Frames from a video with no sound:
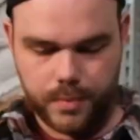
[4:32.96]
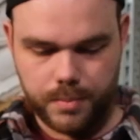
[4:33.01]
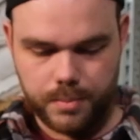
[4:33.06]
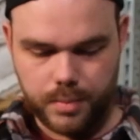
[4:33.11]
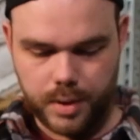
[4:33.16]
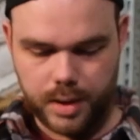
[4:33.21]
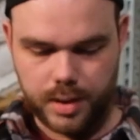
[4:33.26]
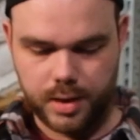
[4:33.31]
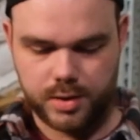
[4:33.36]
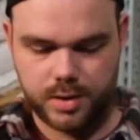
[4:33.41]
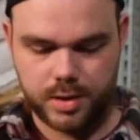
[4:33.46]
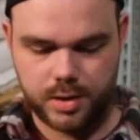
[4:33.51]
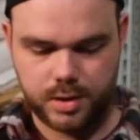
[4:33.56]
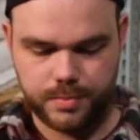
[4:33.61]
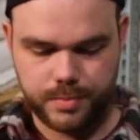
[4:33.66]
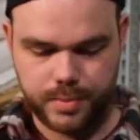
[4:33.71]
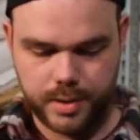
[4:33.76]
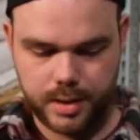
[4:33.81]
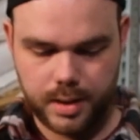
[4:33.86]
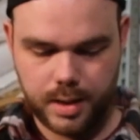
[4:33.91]
Because this
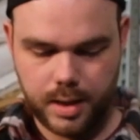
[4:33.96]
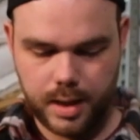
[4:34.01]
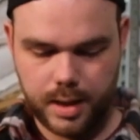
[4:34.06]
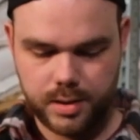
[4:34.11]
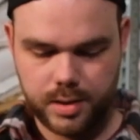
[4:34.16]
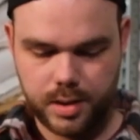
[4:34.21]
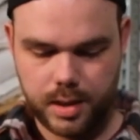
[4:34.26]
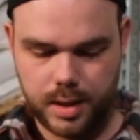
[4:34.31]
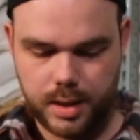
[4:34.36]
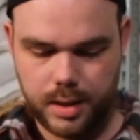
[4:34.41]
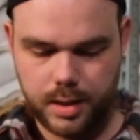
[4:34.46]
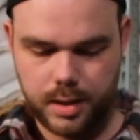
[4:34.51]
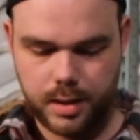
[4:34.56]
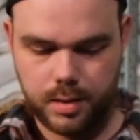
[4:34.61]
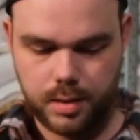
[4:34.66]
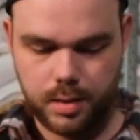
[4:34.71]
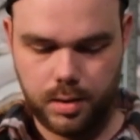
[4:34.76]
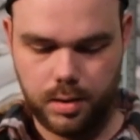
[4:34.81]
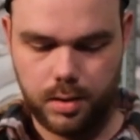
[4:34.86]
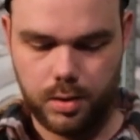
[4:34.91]
beer has a
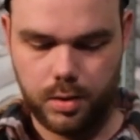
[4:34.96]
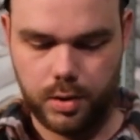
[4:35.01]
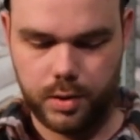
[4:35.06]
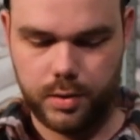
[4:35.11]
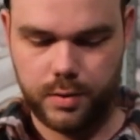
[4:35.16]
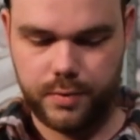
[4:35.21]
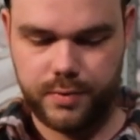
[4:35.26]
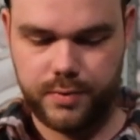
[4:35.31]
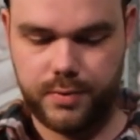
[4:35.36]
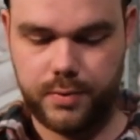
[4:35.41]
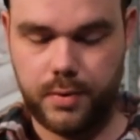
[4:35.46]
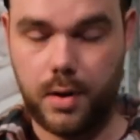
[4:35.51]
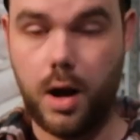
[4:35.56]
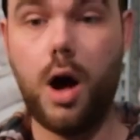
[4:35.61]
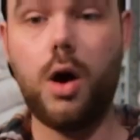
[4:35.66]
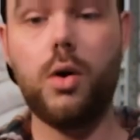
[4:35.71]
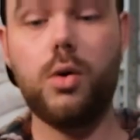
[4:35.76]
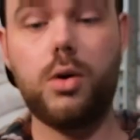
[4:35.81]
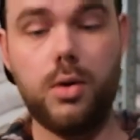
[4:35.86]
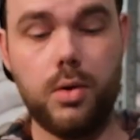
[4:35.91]
lot of
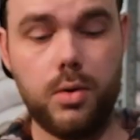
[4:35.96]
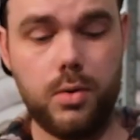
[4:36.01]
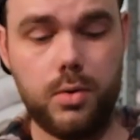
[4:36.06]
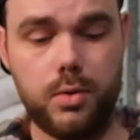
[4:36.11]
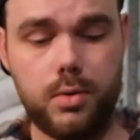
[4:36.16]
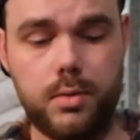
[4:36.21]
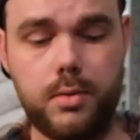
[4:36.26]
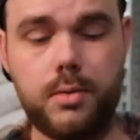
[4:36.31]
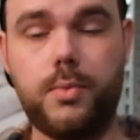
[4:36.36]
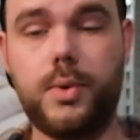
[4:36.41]
alcohol,